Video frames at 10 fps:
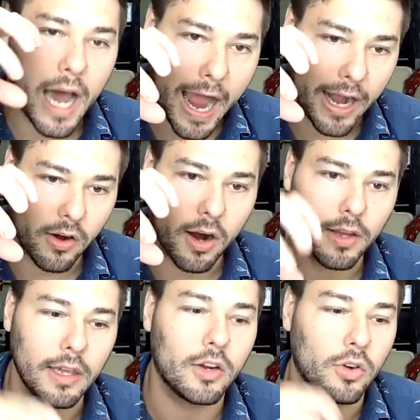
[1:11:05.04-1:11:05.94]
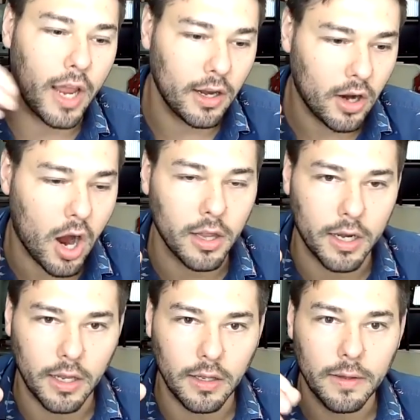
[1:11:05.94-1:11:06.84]
hierarchy, create
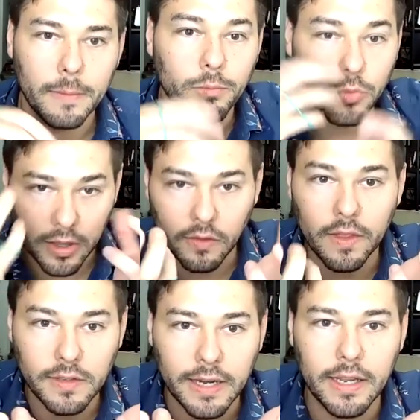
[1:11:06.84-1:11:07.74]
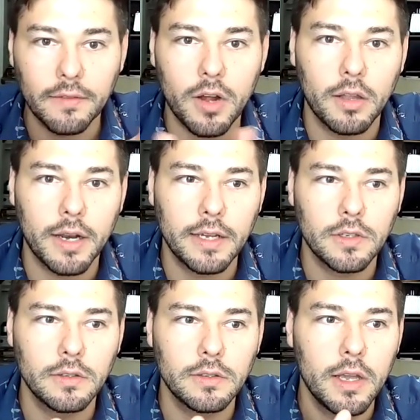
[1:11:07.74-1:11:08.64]
colony, this idea of
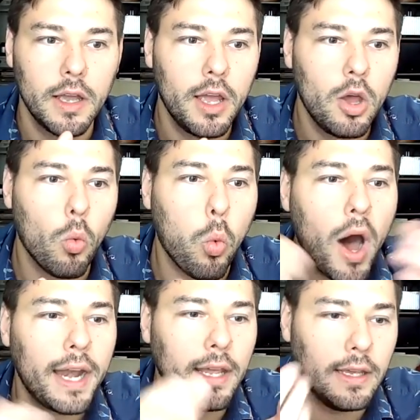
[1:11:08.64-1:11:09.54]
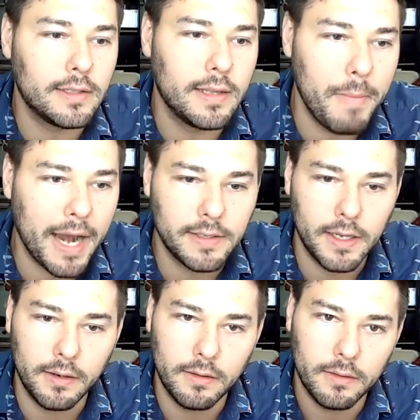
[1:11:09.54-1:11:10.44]
colonizers, what is the
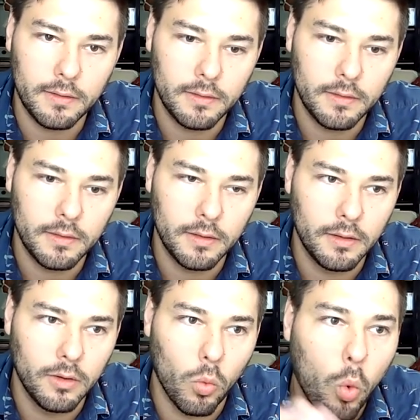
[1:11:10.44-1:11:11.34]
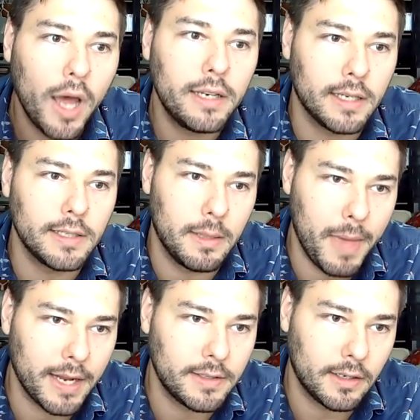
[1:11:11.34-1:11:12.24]
medicine? What does the
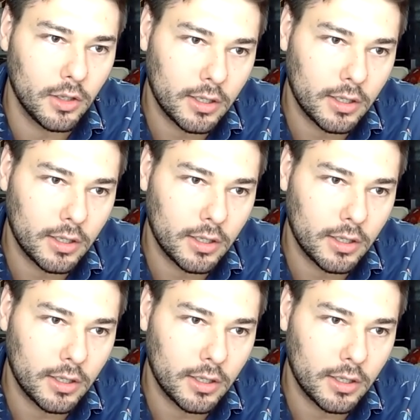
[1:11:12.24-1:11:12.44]
medicine look